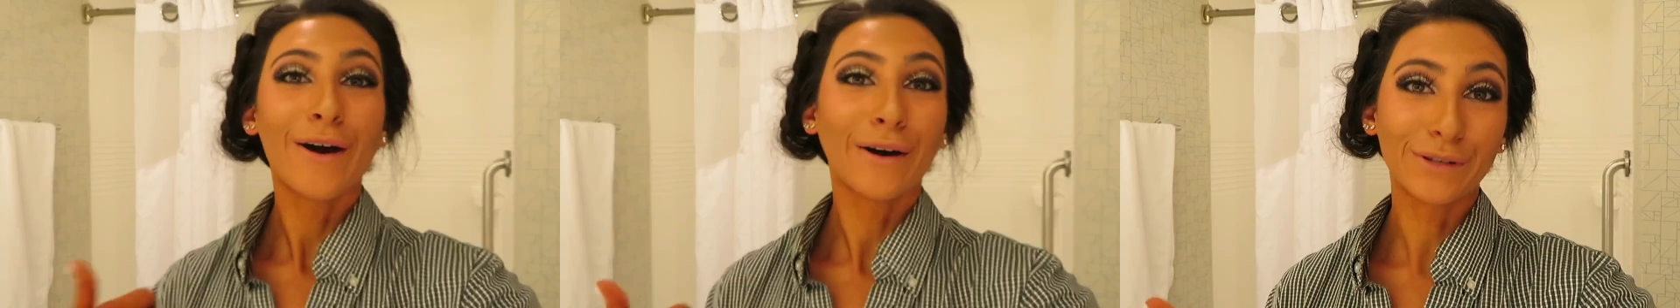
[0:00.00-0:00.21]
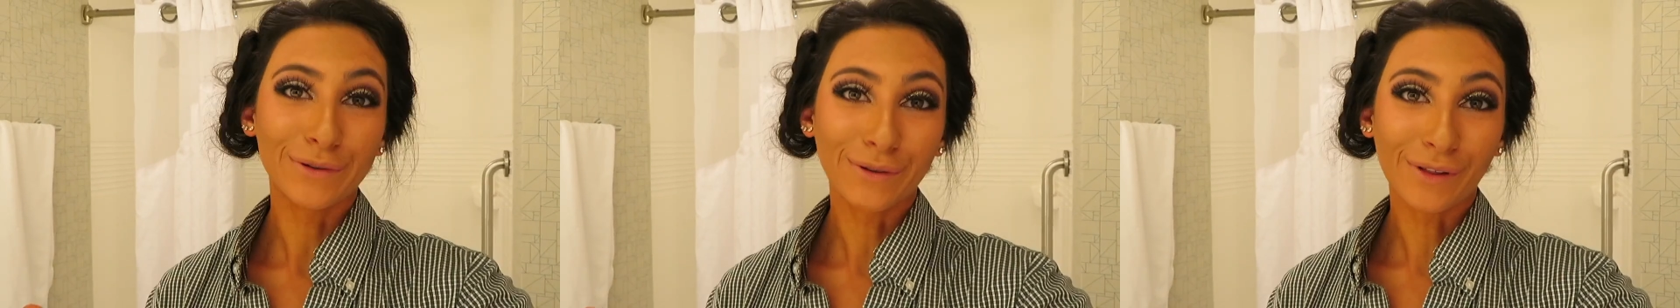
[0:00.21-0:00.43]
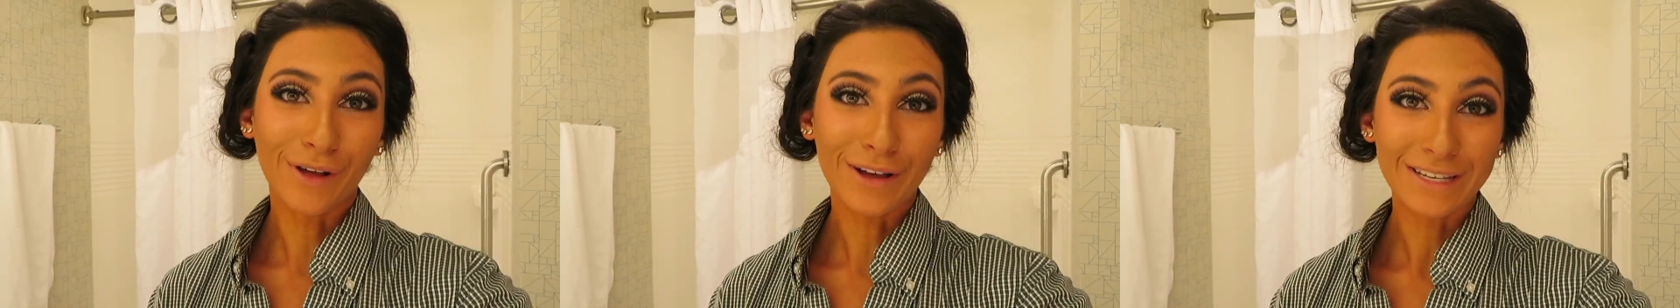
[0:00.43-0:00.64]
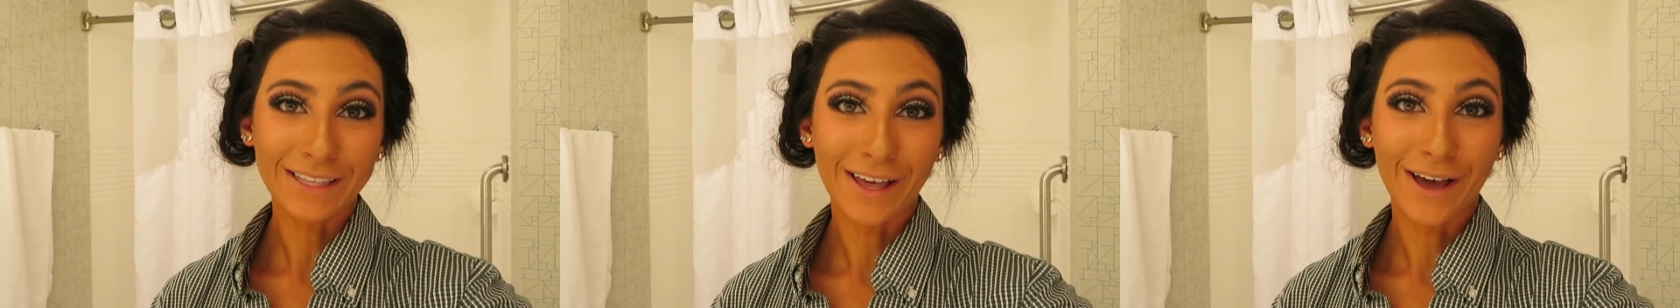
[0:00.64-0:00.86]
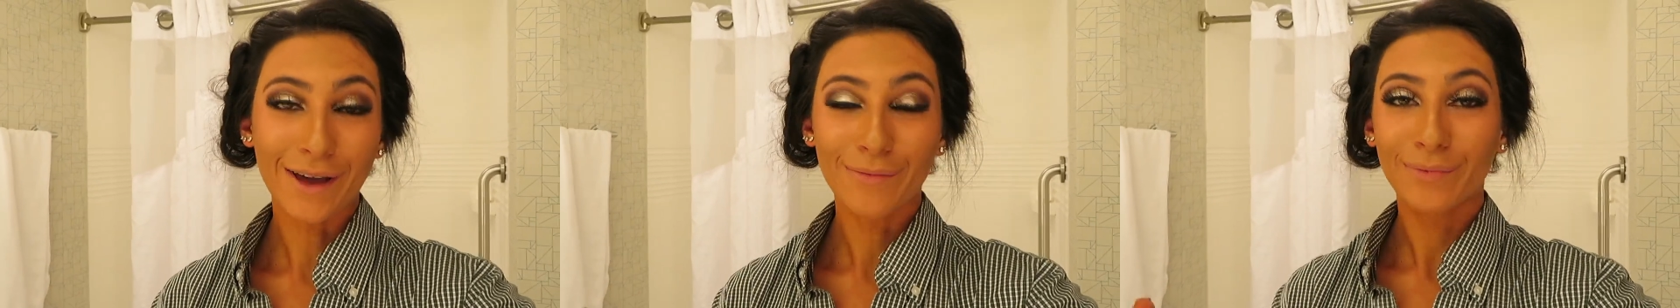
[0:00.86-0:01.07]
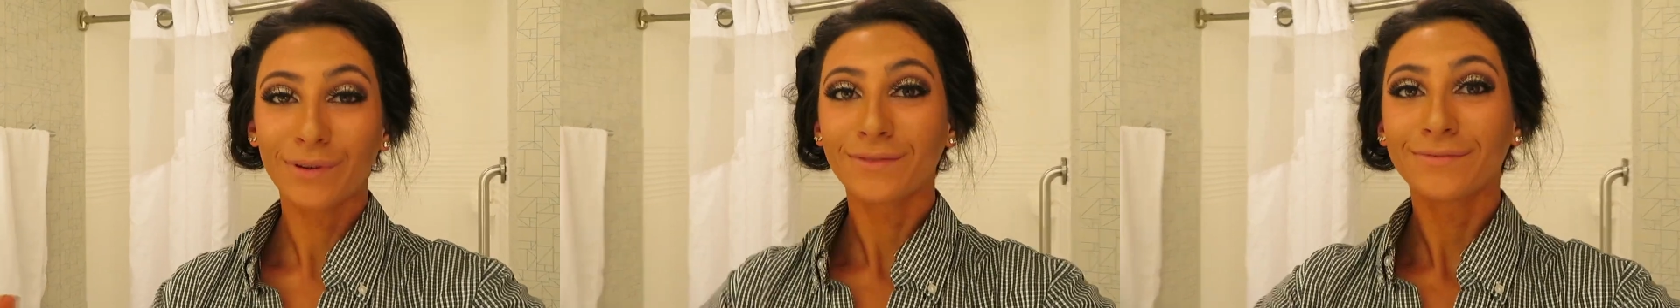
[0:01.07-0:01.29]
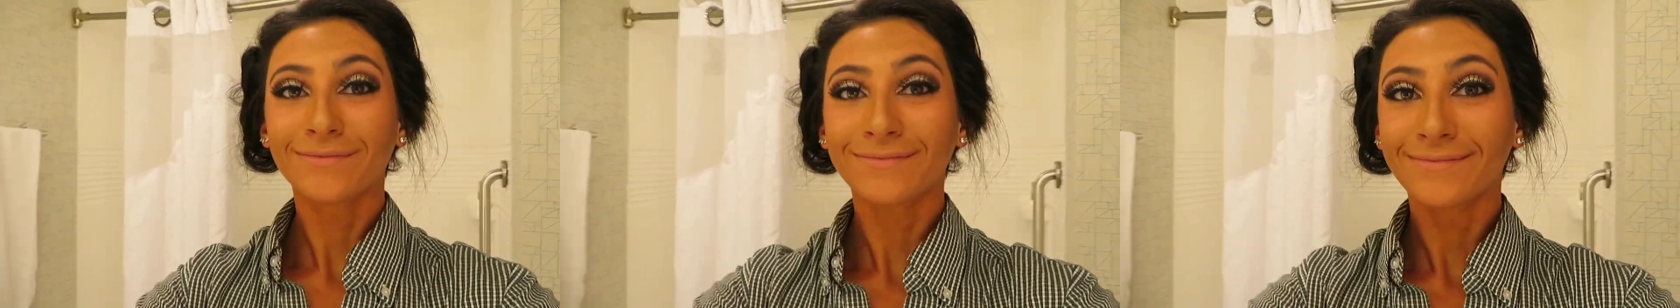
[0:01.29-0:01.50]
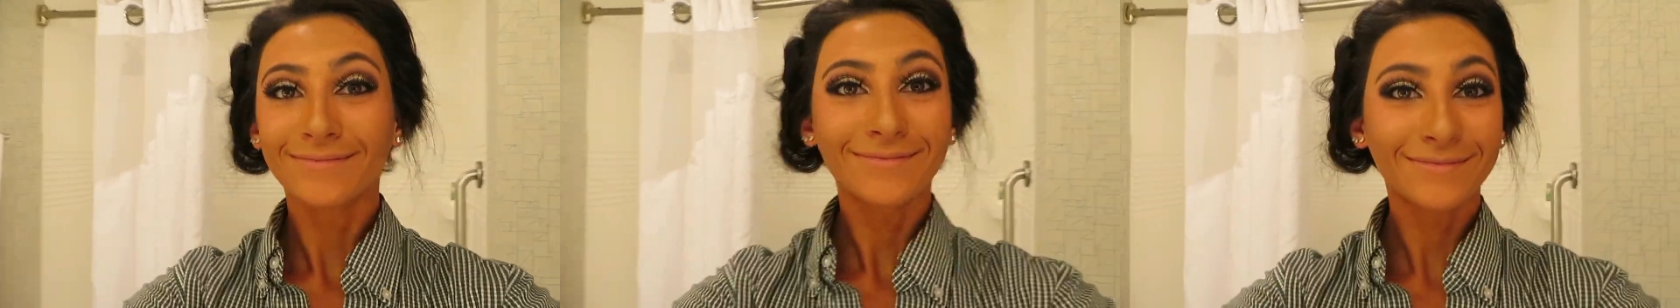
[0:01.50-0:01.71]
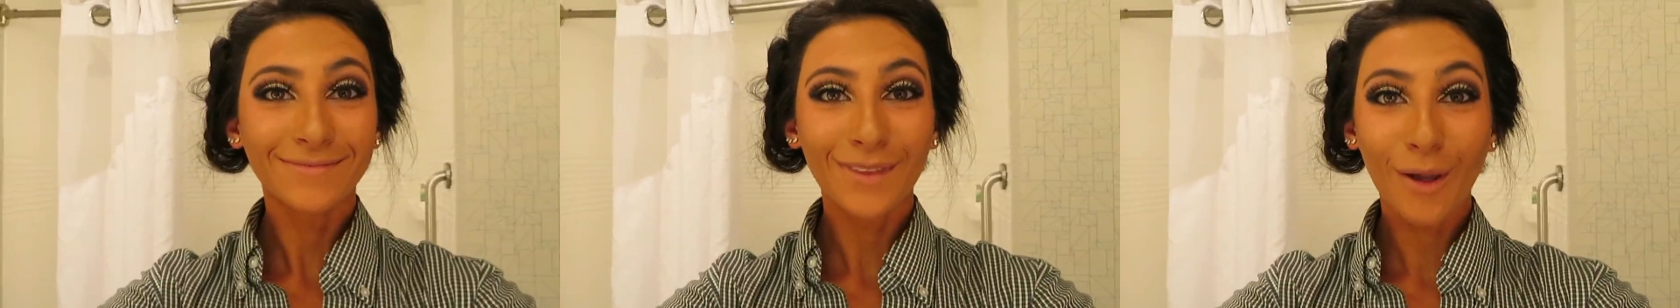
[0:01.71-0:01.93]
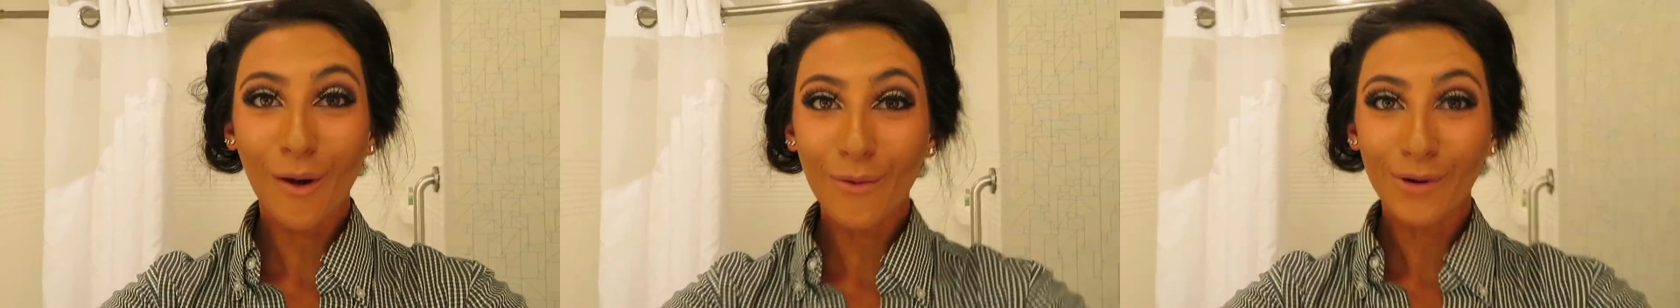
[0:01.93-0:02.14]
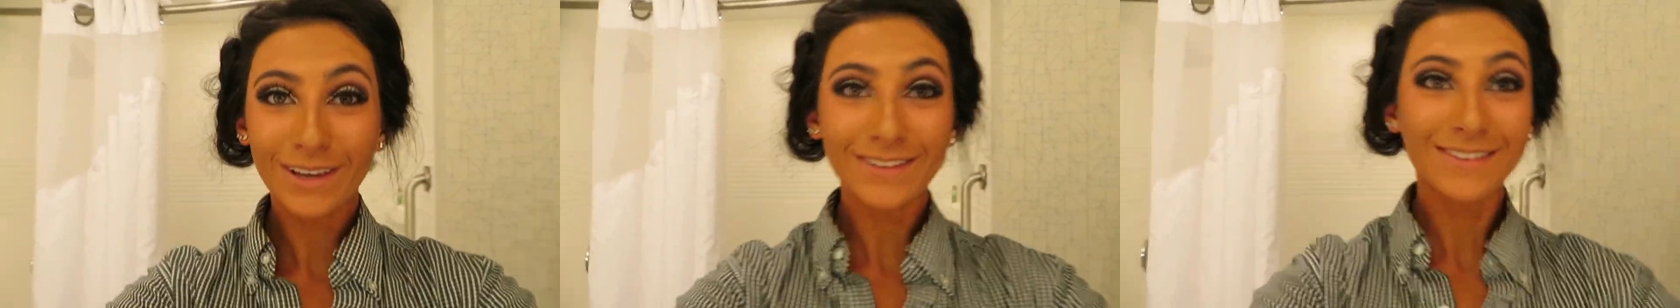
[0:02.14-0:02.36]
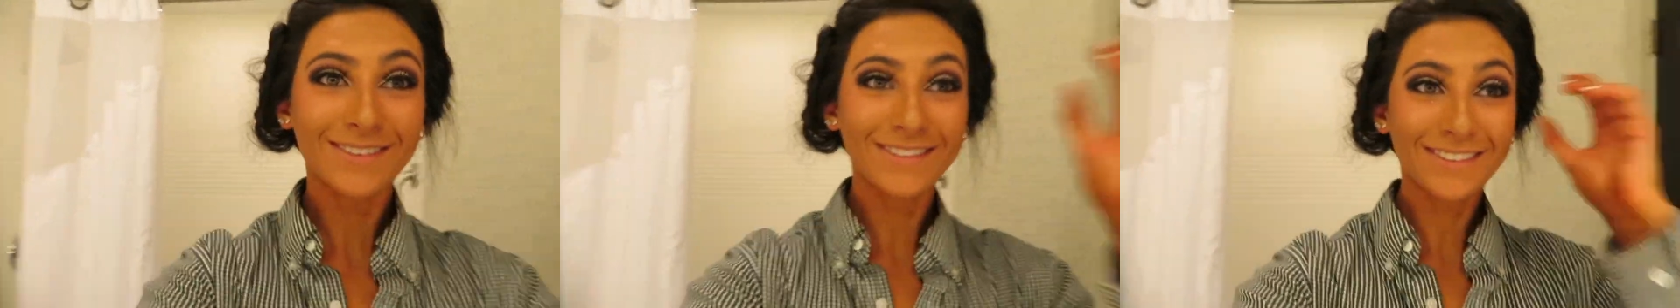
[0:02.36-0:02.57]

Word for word: I'll do a glossy lip. Always.